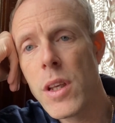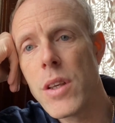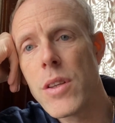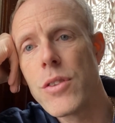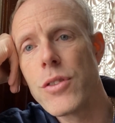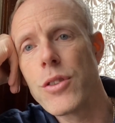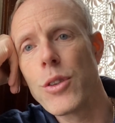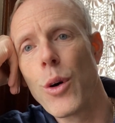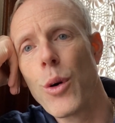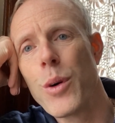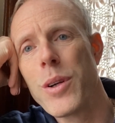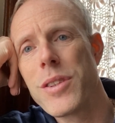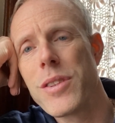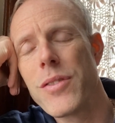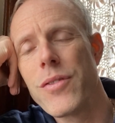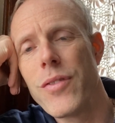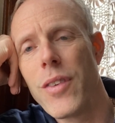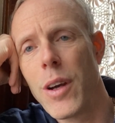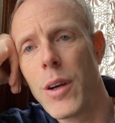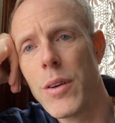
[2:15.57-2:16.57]
So it's a
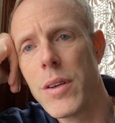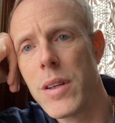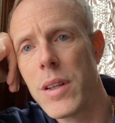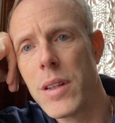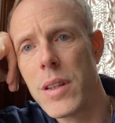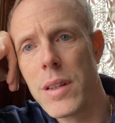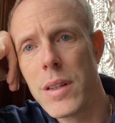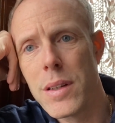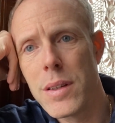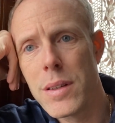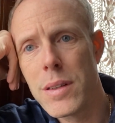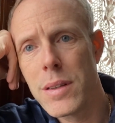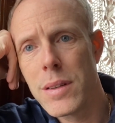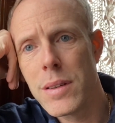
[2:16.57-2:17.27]
very